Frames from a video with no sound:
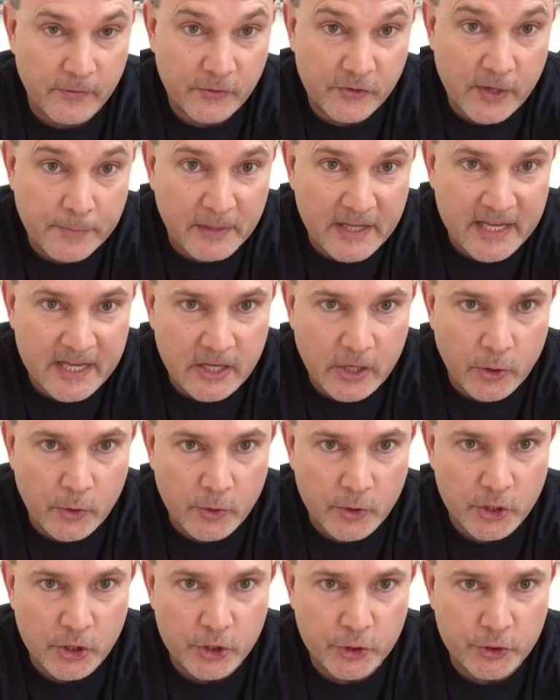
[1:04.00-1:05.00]
you simply go
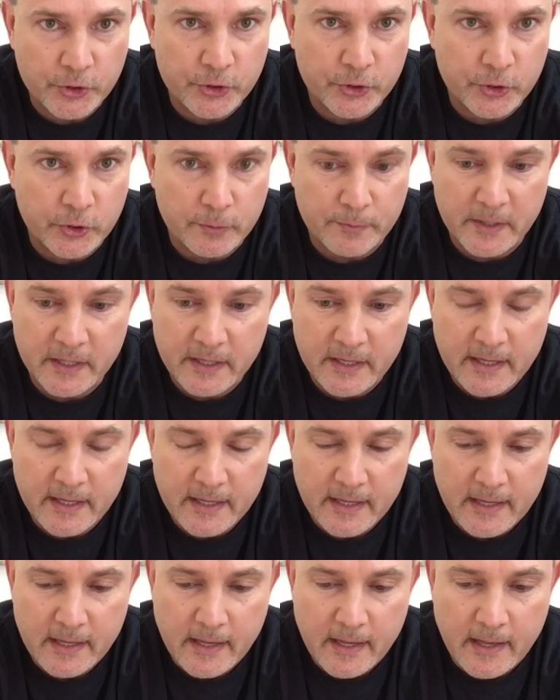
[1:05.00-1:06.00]
to YouTube
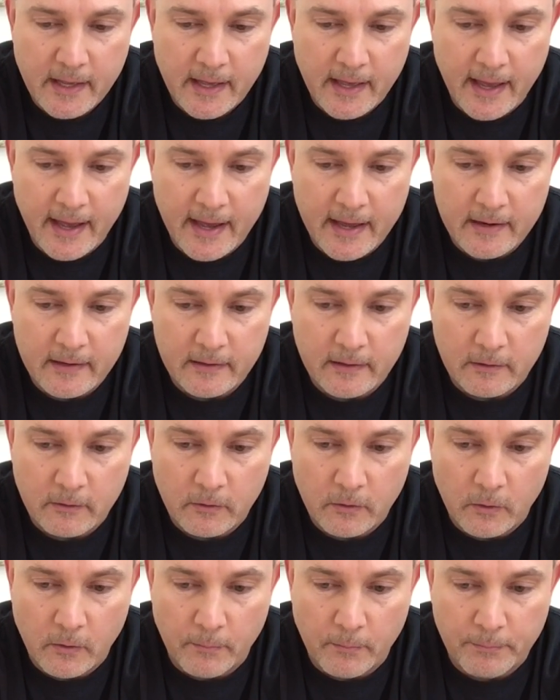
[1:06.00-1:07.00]
and
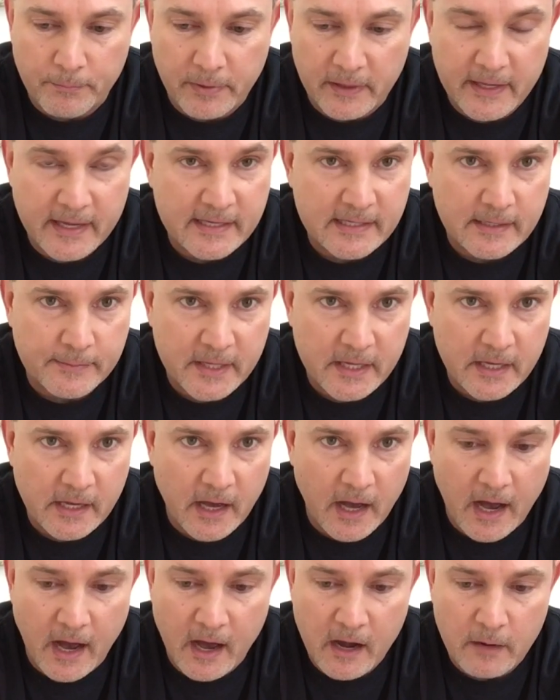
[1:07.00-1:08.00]
play some of the
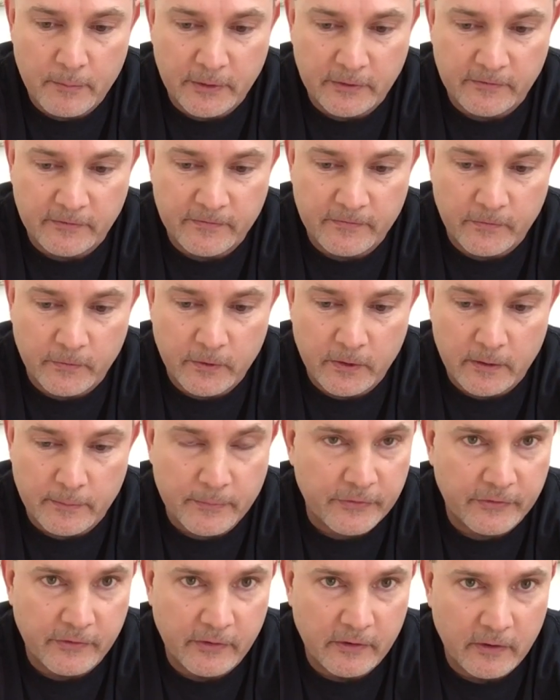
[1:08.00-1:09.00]
audible
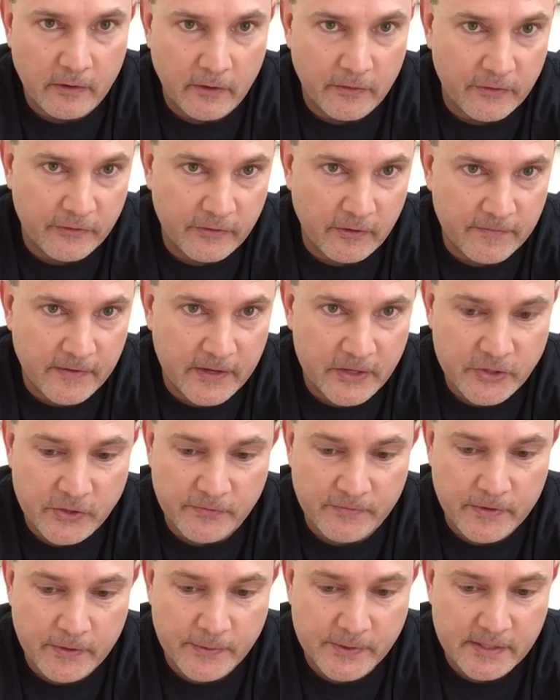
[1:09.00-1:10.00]
forms of the solfeggio
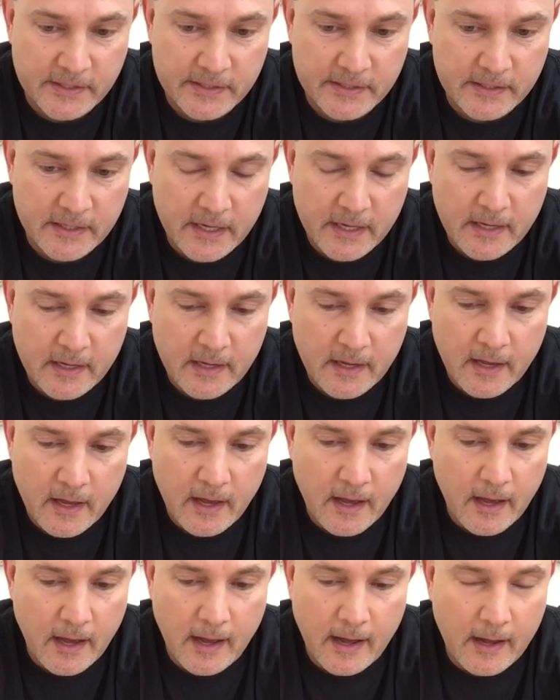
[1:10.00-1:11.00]
frequencies,
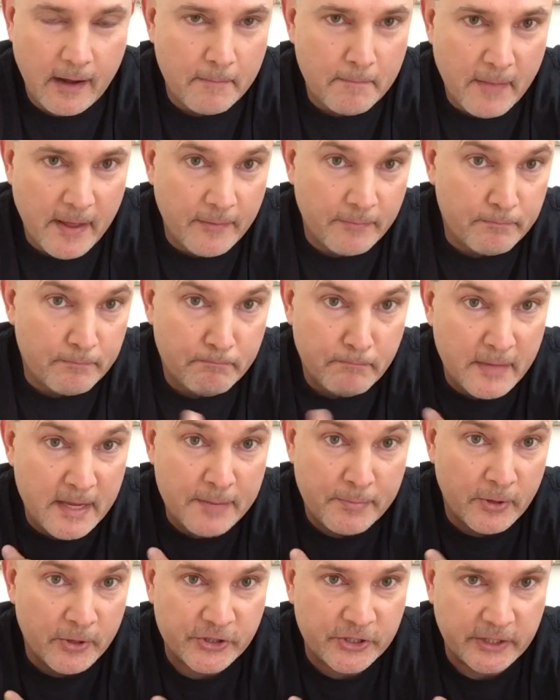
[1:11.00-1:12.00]

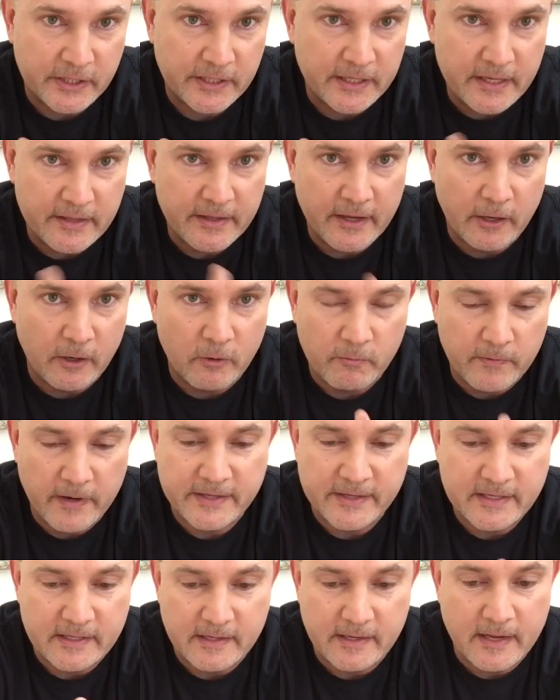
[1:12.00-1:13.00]
me personally, they don't
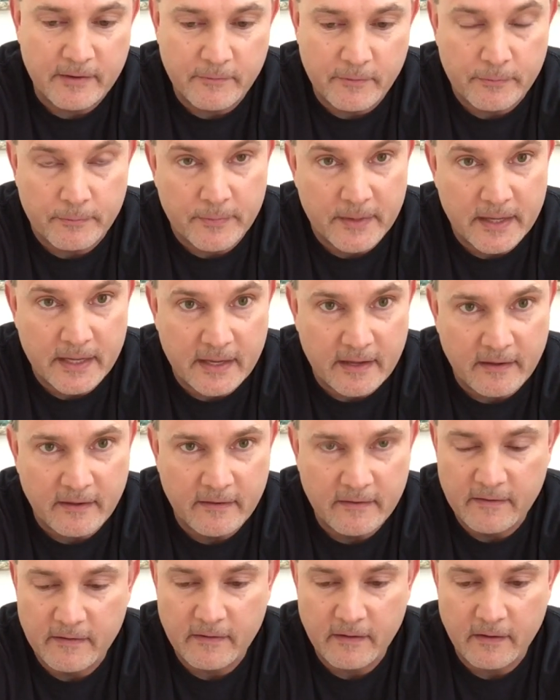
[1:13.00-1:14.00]
resonate with me
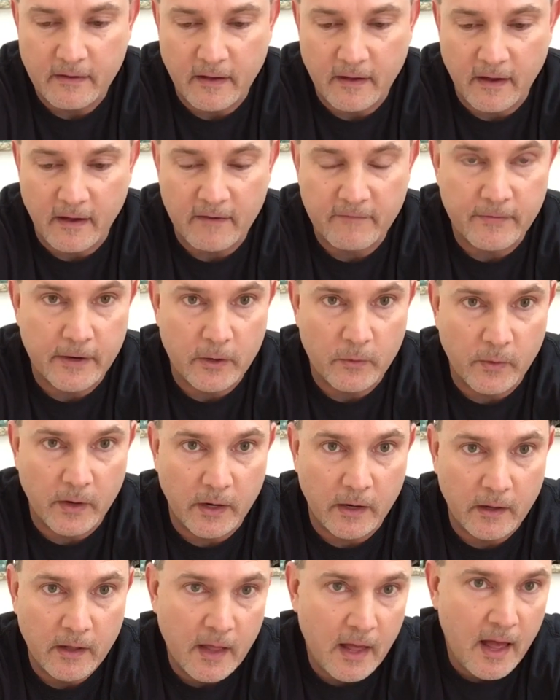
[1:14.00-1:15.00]
very
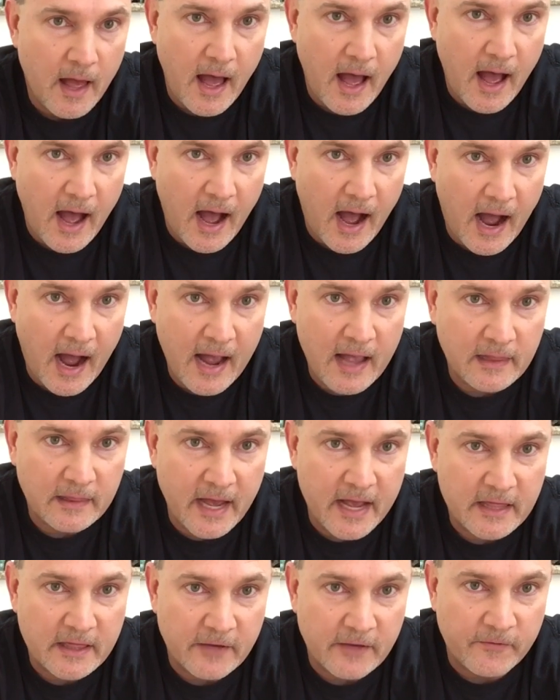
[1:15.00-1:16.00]
well. I
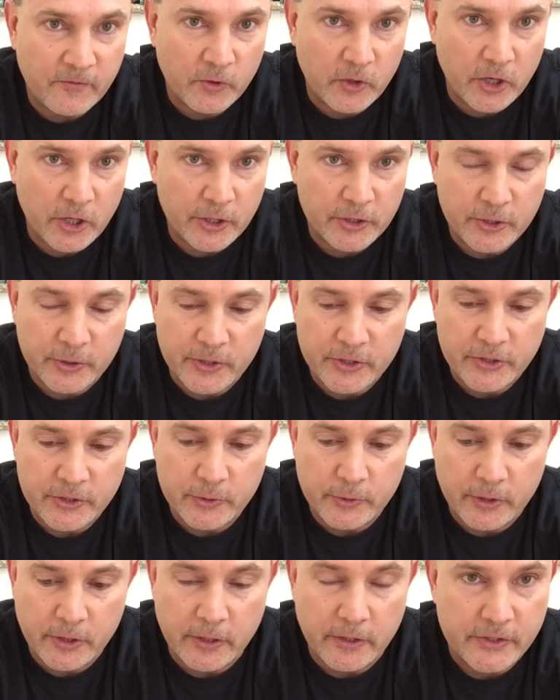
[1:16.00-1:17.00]
like the
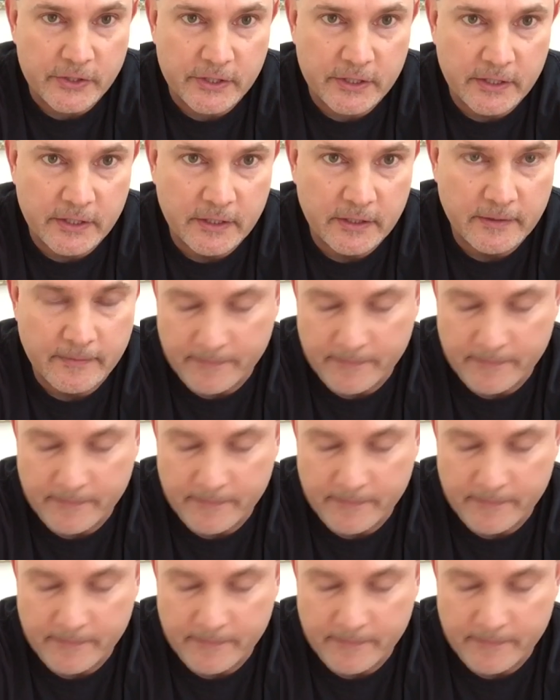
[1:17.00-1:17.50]
432 hertz.